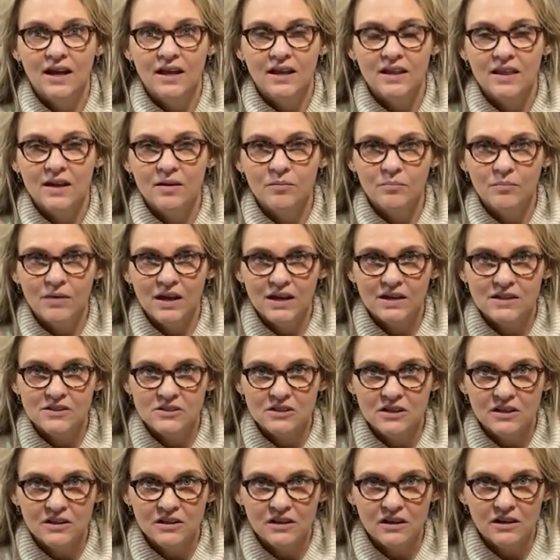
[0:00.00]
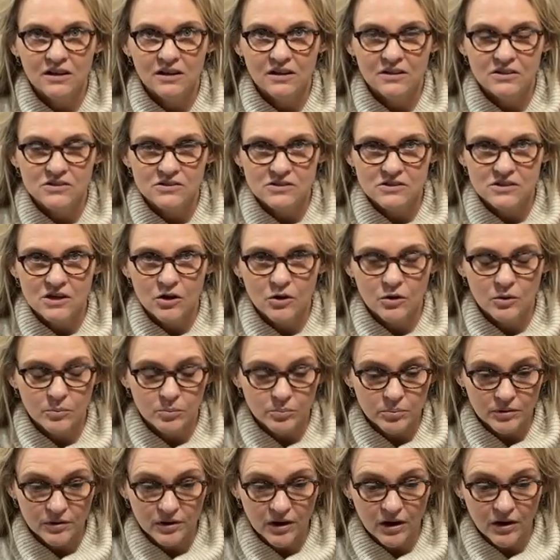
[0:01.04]
that makes it look so
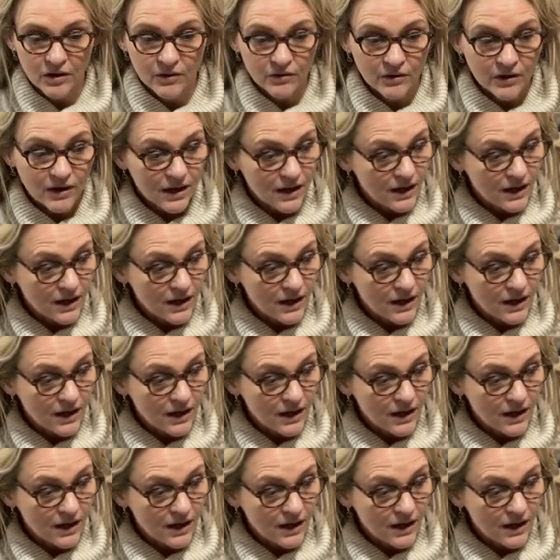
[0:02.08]
pro.